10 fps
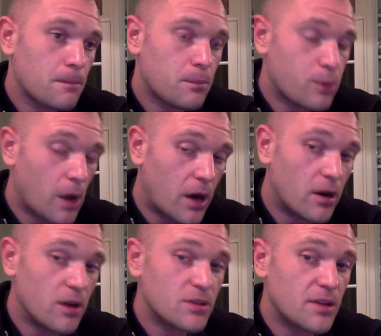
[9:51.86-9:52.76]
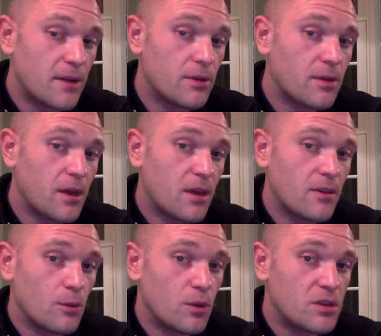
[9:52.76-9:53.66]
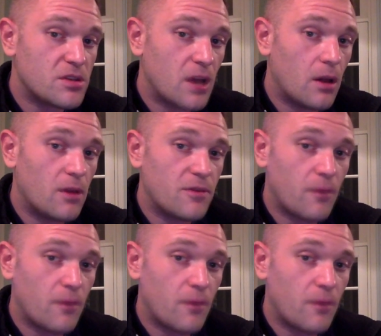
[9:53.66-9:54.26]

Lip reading: products and everything that we sell as